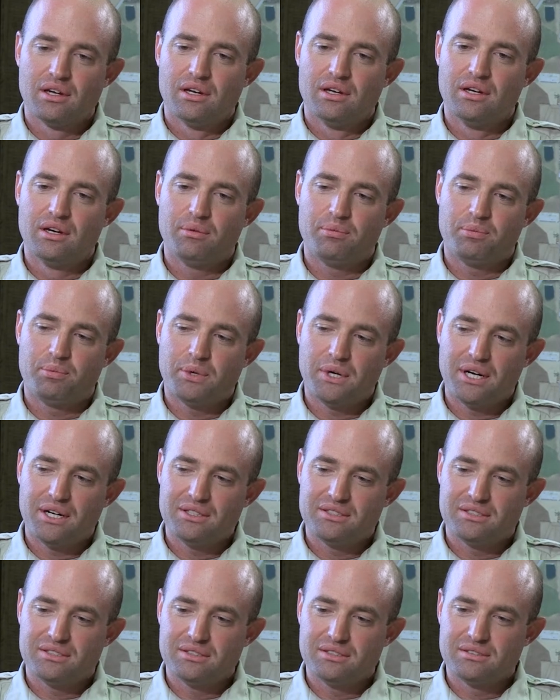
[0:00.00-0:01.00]
You know, prior
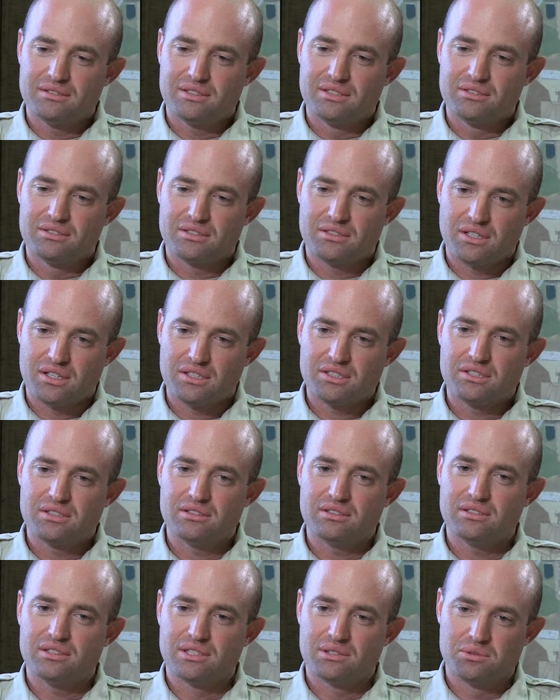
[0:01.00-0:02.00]
to
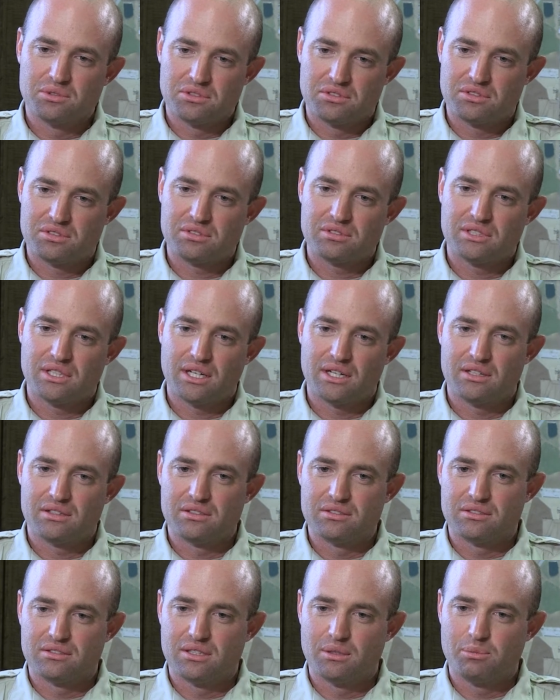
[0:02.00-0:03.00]
construction, it was kind of
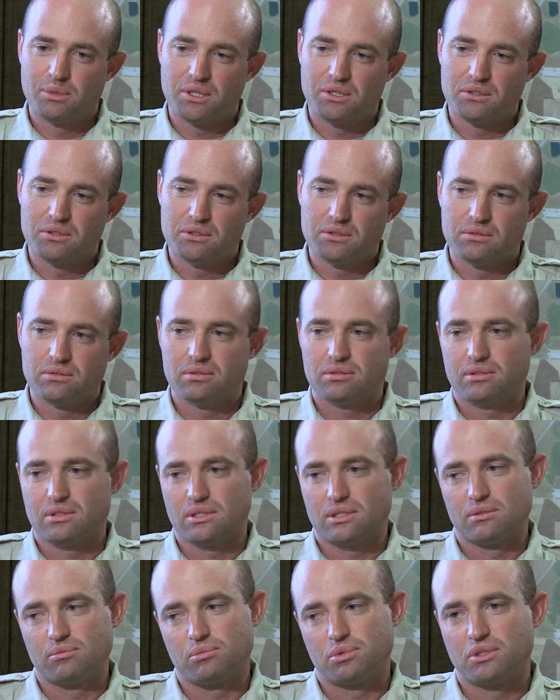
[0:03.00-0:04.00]
the typical
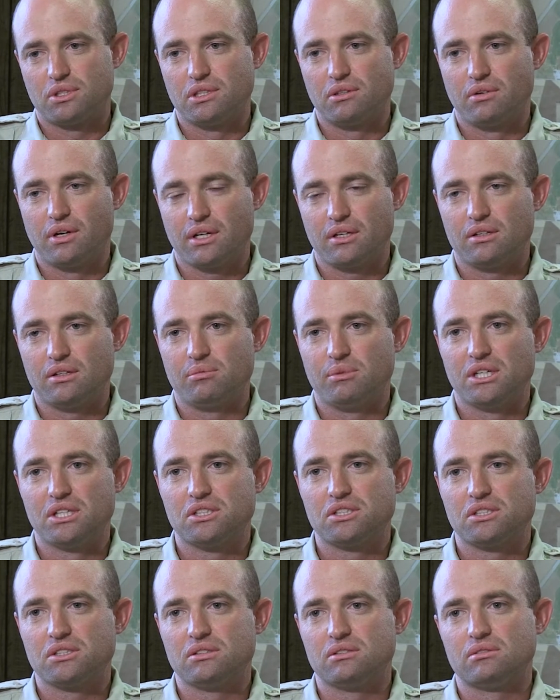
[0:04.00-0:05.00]

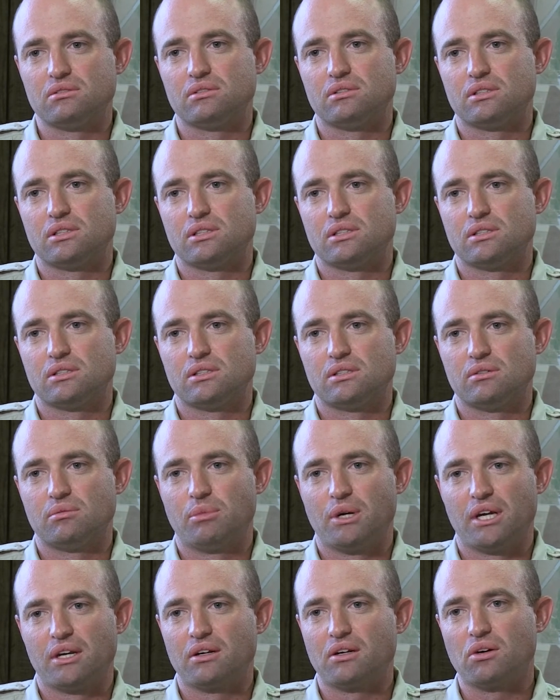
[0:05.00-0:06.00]
pre-reclamation
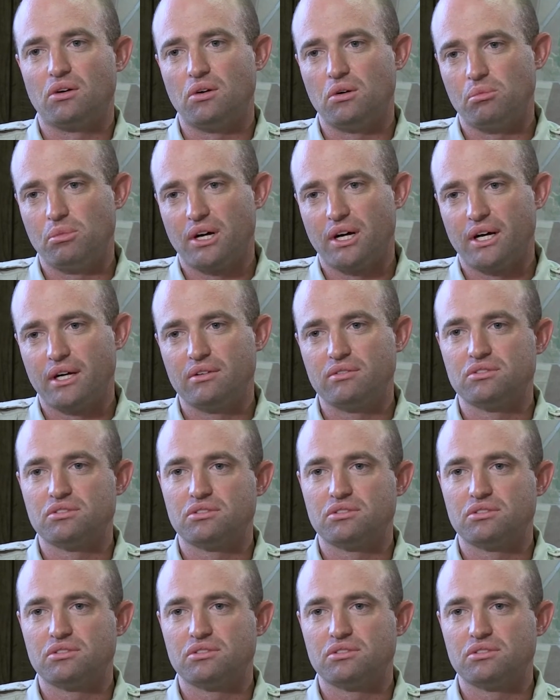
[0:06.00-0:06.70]
abandoned coal mine,